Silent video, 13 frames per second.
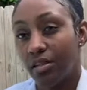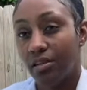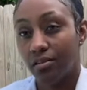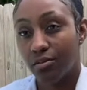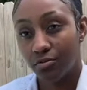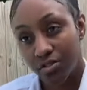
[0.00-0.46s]

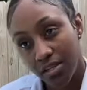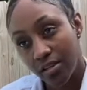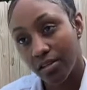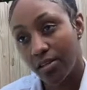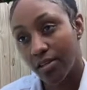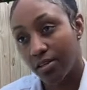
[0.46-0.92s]
then
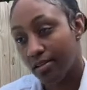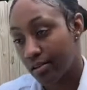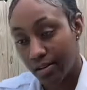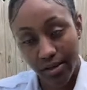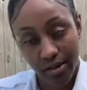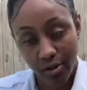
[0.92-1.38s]

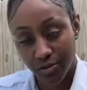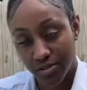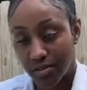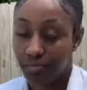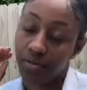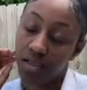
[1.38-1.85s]
lieutenant, and it goes
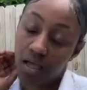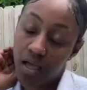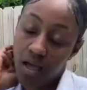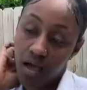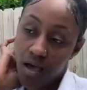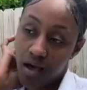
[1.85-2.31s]
up.
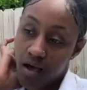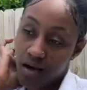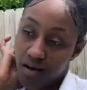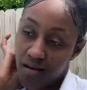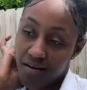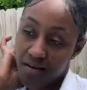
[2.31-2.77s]

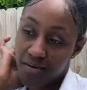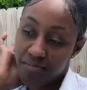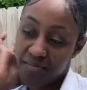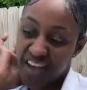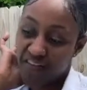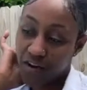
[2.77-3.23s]

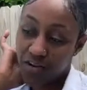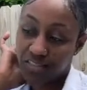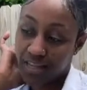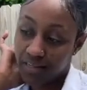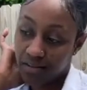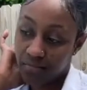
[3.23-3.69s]
Mm-hmm. At first,
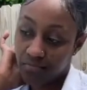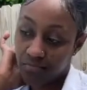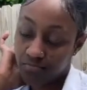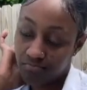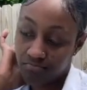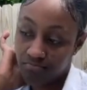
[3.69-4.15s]
I
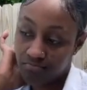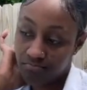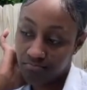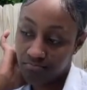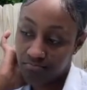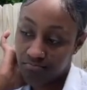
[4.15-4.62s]
didn't
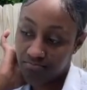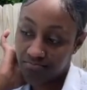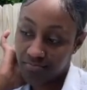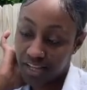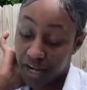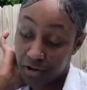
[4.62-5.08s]

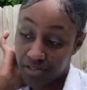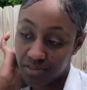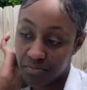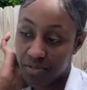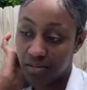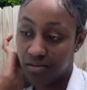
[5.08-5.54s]
care
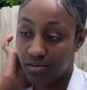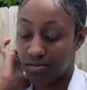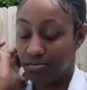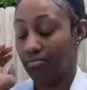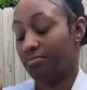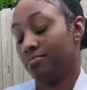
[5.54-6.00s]
to
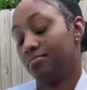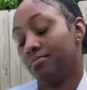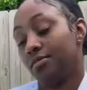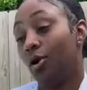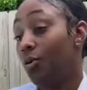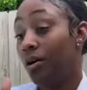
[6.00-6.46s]

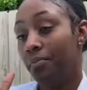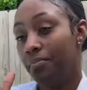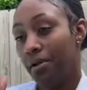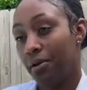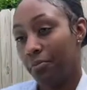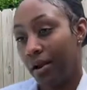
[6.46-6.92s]
go up
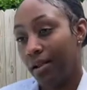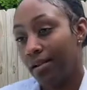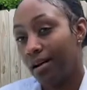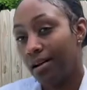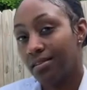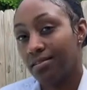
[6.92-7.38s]
in rank,
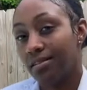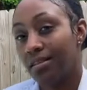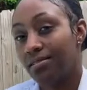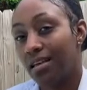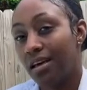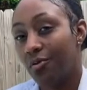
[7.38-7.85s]
honestly,
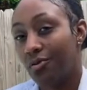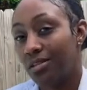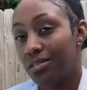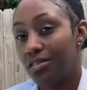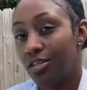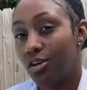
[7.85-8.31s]
because I don't
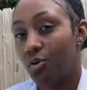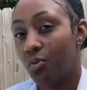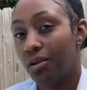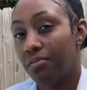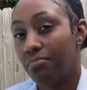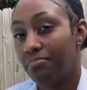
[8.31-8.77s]
want to deal
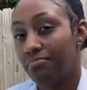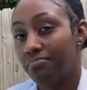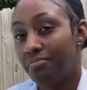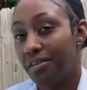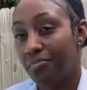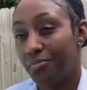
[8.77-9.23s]
with
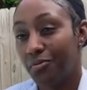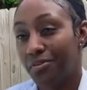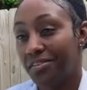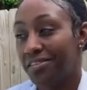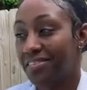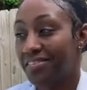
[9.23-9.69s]
people
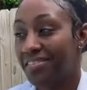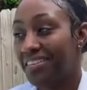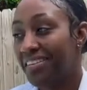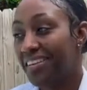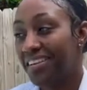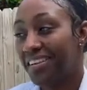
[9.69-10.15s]

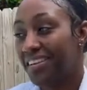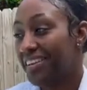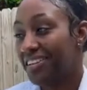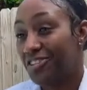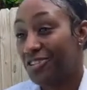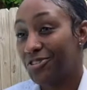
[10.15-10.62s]

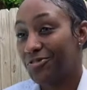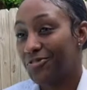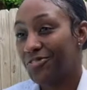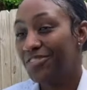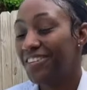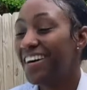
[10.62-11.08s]
in general.
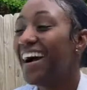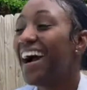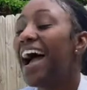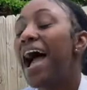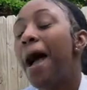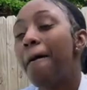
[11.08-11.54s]
Mm-hmm.
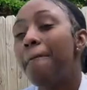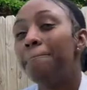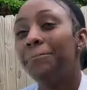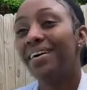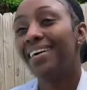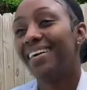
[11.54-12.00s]

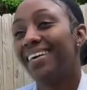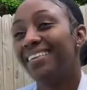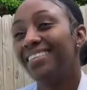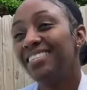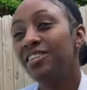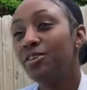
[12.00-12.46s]
But,
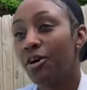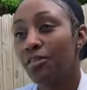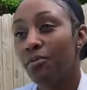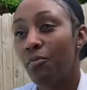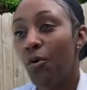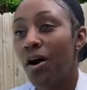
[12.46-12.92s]
you know,
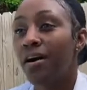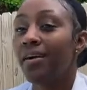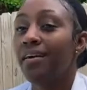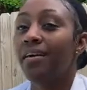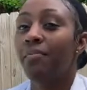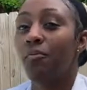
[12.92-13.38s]
the more
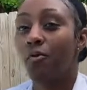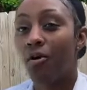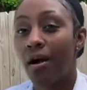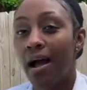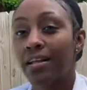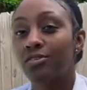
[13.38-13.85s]
and more
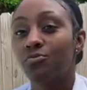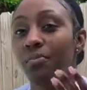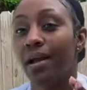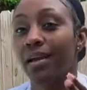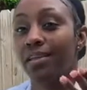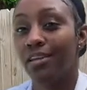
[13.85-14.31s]
I do
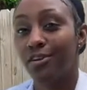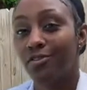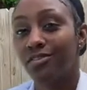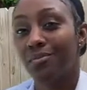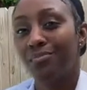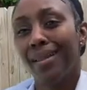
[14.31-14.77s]
my
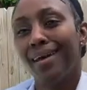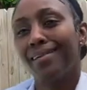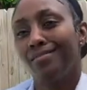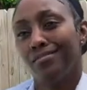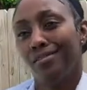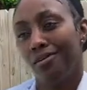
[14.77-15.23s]
years, I'm like,
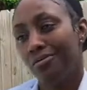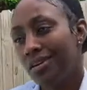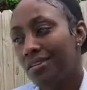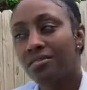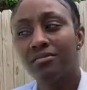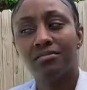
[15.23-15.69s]
you know
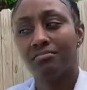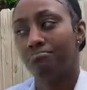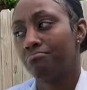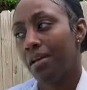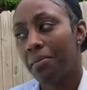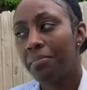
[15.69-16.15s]
what, it's
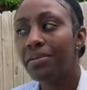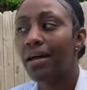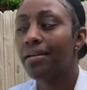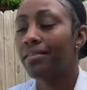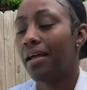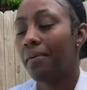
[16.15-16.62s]
maybe
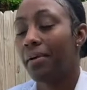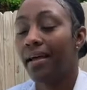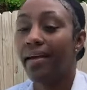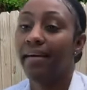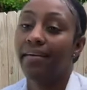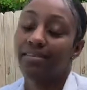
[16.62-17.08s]
not that
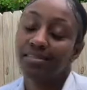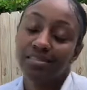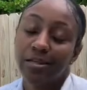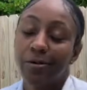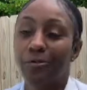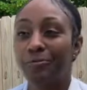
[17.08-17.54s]
bad. Mm-hmm.
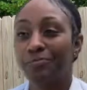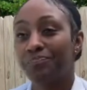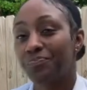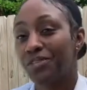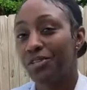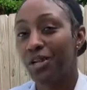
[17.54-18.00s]
So,
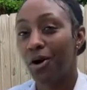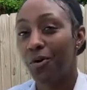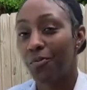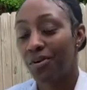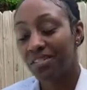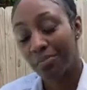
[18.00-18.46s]
you
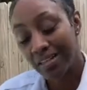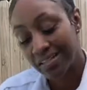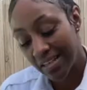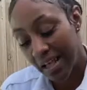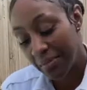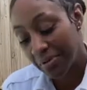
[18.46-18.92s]
know, once my
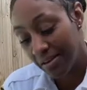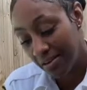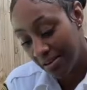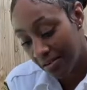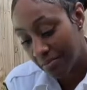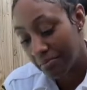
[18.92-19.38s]
time
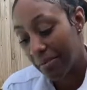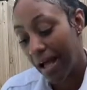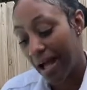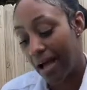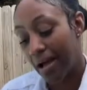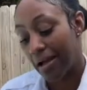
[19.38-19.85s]
come,
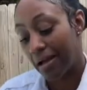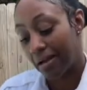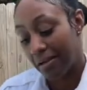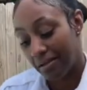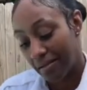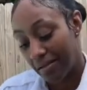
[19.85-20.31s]

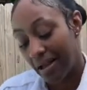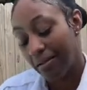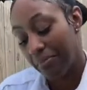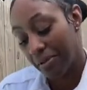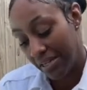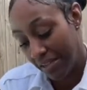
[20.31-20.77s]
I
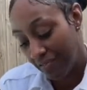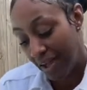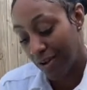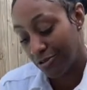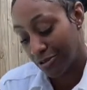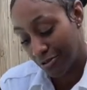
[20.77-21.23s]
believe
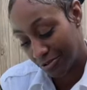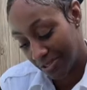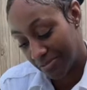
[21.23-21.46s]
I'll do it.